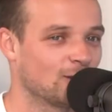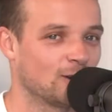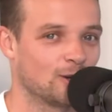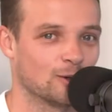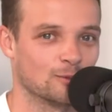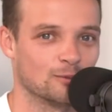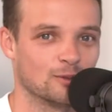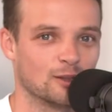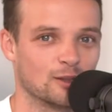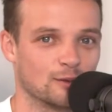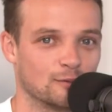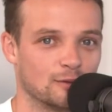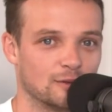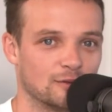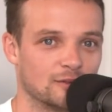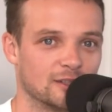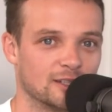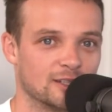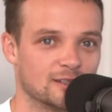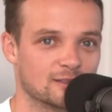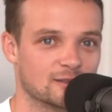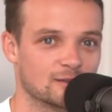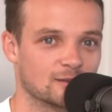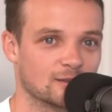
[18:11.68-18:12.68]
Oh, under
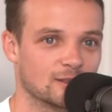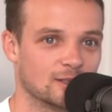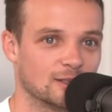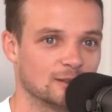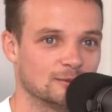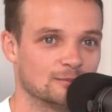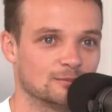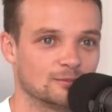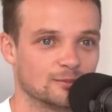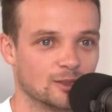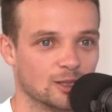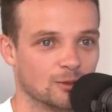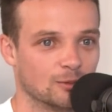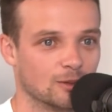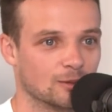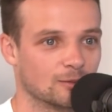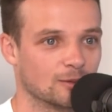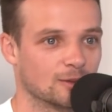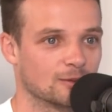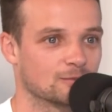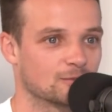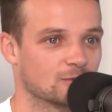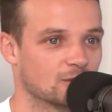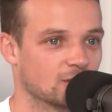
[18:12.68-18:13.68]
15s, I
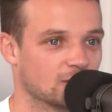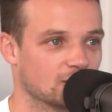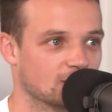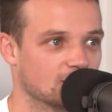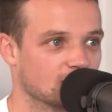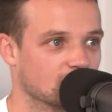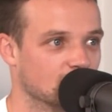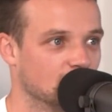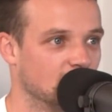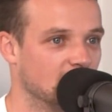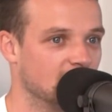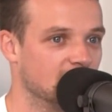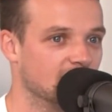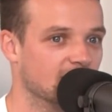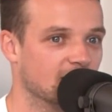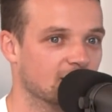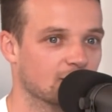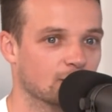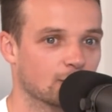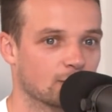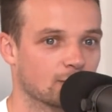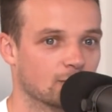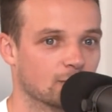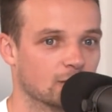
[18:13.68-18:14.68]
won one. So me and Dad
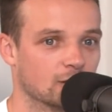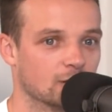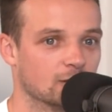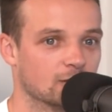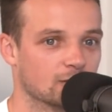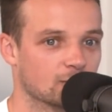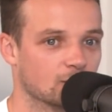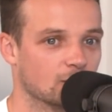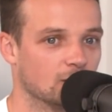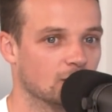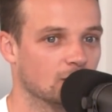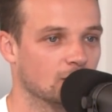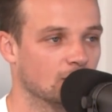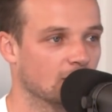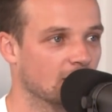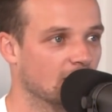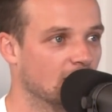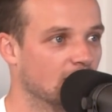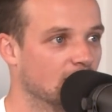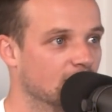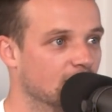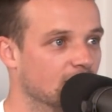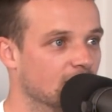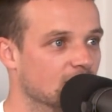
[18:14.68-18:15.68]
got three as well, one
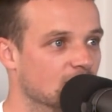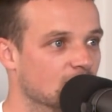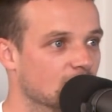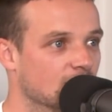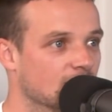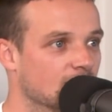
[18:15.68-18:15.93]
and a half each